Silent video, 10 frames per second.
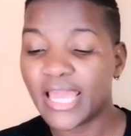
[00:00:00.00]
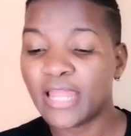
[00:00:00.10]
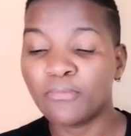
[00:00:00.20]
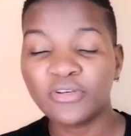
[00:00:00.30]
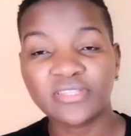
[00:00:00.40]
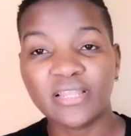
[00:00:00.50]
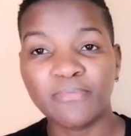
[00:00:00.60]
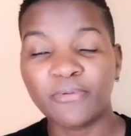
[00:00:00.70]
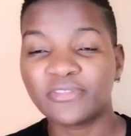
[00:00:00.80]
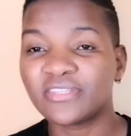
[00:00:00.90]
And
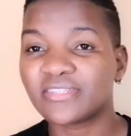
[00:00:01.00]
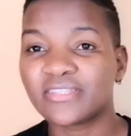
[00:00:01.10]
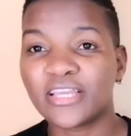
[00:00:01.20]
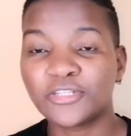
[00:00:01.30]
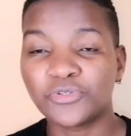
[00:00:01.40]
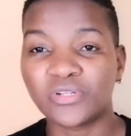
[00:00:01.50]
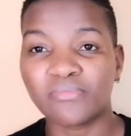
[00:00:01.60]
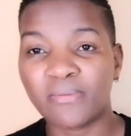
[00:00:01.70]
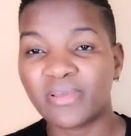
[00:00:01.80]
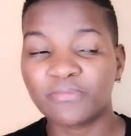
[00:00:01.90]
mostly people just get to
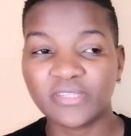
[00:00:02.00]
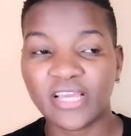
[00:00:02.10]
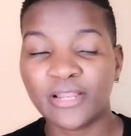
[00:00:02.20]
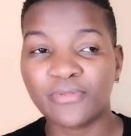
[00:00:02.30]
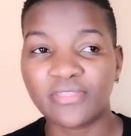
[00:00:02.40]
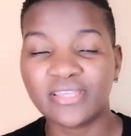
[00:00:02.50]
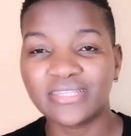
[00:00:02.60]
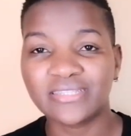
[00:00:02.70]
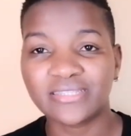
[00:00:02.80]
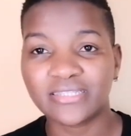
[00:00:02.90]
remember, especially with
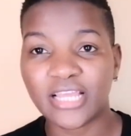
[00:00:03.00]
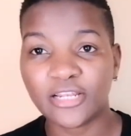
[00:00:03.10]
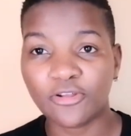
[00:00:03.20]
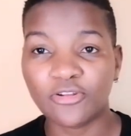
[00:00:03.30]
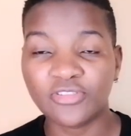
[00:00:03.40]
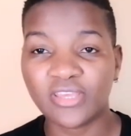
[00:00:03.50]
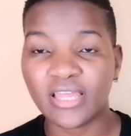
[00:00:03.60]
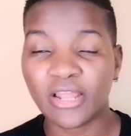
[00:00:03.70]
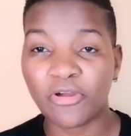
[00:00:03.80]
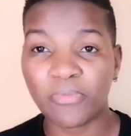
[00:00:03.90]
this technology
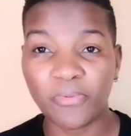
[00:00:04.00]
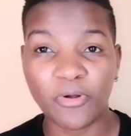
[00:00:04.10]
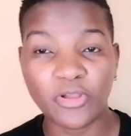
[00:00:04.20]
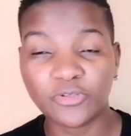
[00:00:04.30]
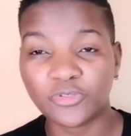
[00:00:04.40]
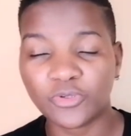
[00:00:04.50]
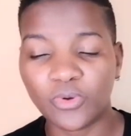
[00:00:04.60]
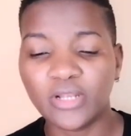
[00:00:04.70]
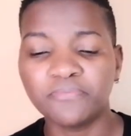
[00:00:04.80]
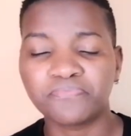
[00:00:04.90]
area where people are going to
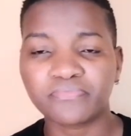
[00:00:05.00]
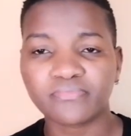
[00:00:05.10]
school,